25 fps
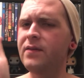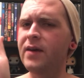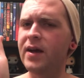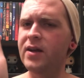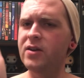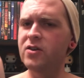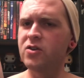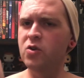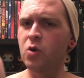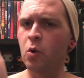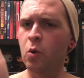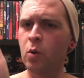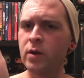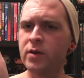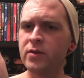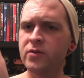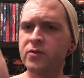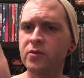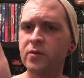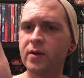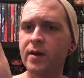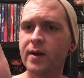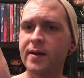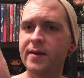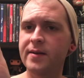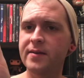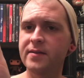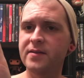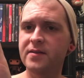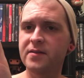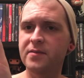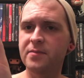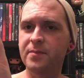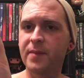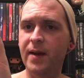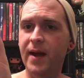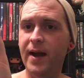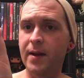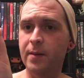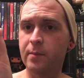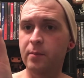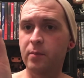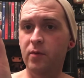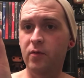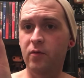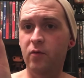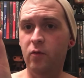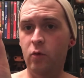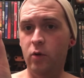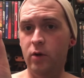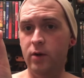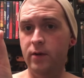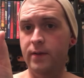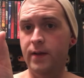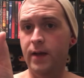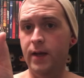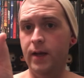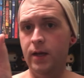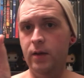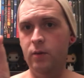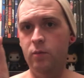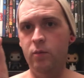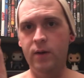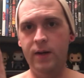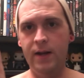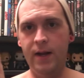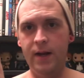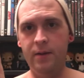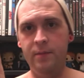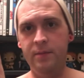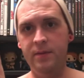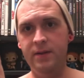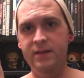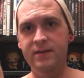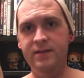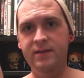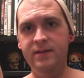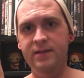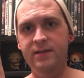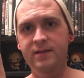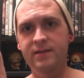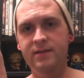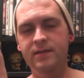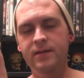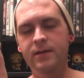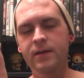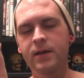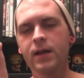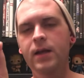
at Toys R Us back before they went out of business.